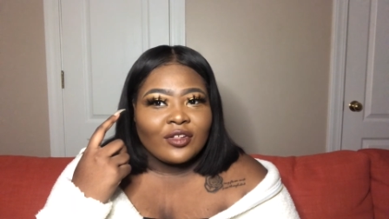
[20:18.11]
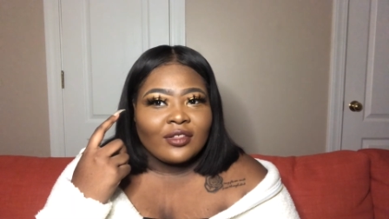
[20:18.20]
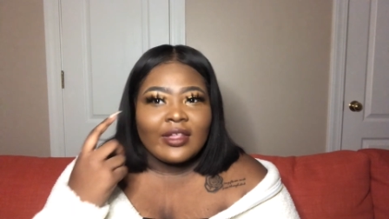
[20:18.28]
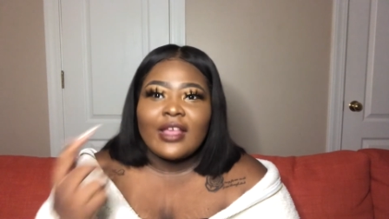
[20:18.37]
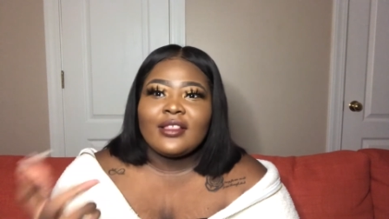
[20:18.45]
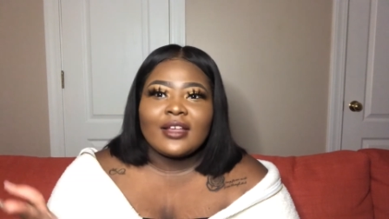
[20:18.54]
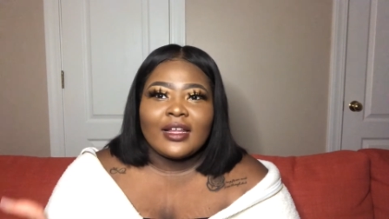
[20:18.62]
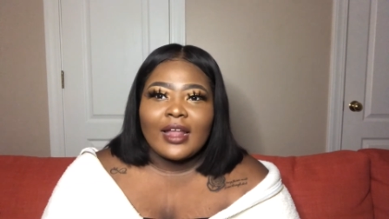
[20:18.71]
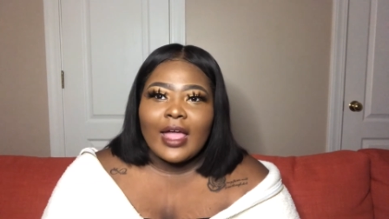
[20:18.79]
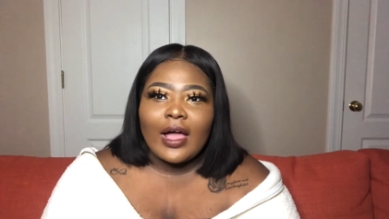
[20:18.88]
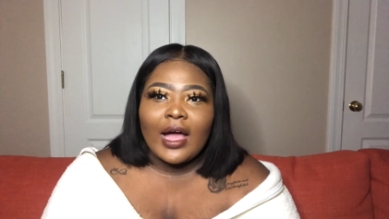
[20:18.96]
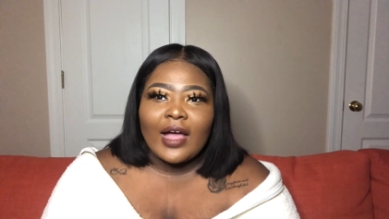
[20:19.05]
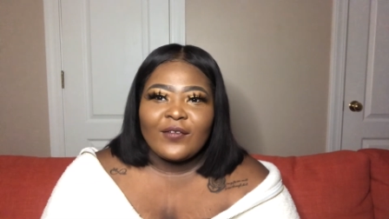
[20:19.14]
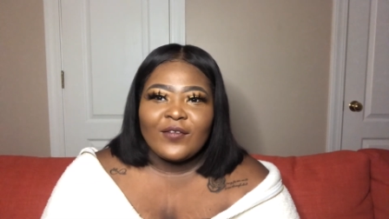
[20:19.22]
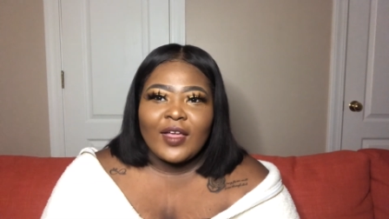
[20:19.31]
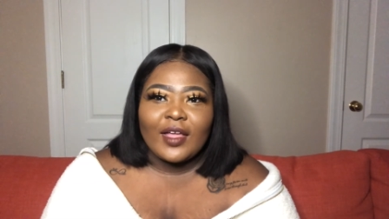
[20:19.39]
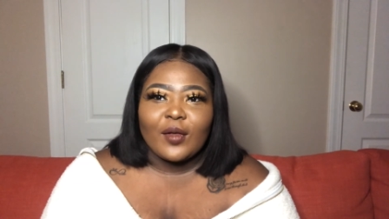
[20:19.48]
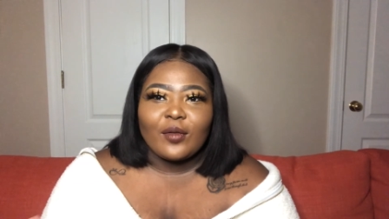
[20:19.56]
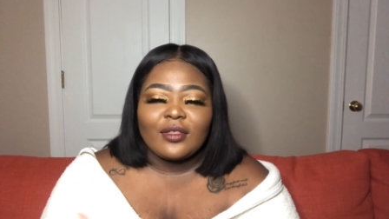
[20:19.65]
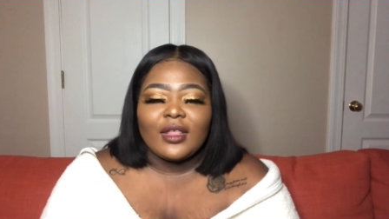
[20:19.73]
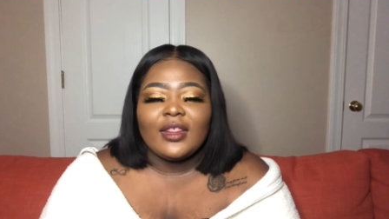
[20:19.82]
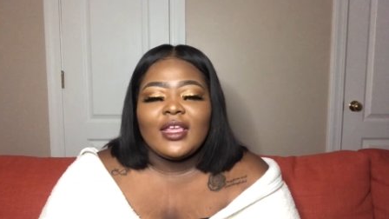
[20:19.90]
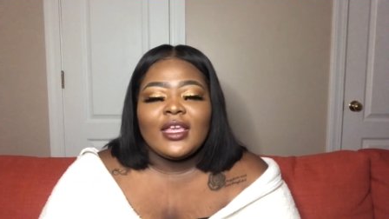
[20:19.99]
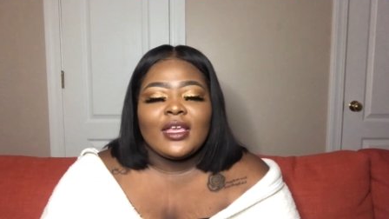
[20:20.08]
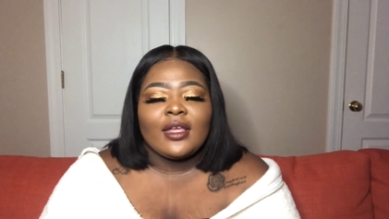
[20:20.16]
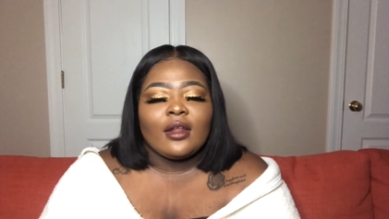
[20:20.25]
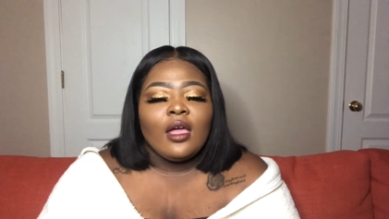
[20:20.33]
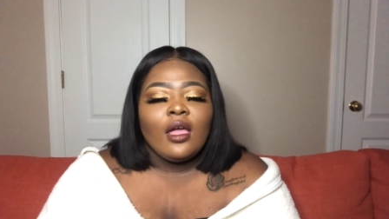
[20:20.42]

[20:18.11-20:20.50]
That's kind of how I felt. So then,